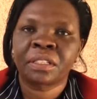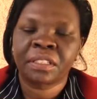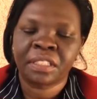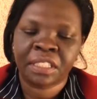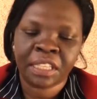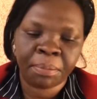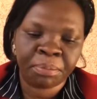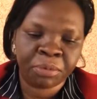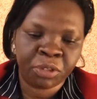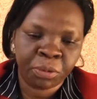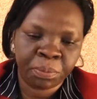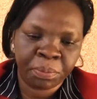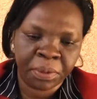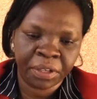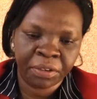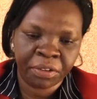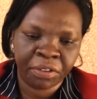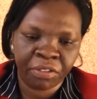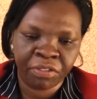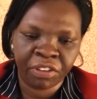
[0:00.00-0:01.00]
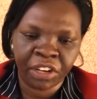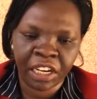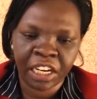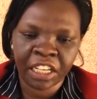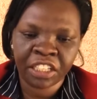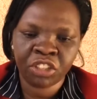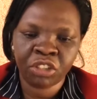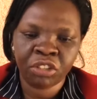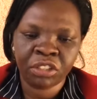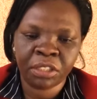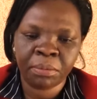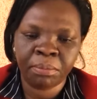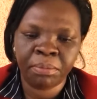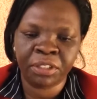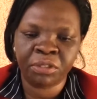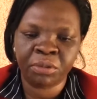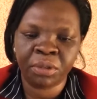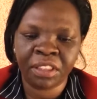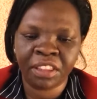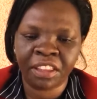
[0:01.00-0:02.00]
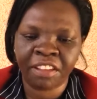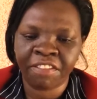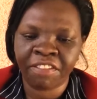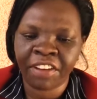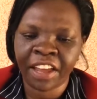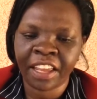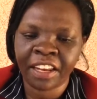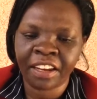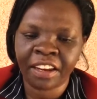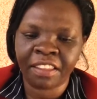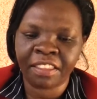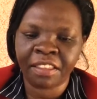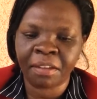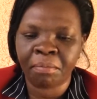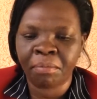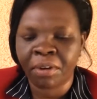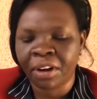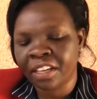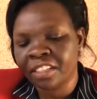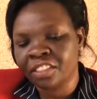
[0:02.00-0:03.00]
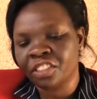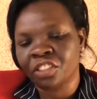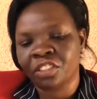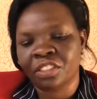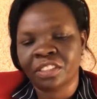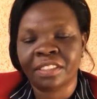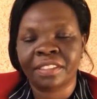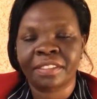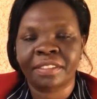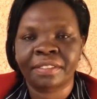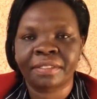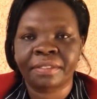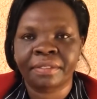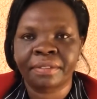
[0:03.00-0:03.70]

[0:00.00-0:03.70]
subtopic of relationship between the vine and the branches,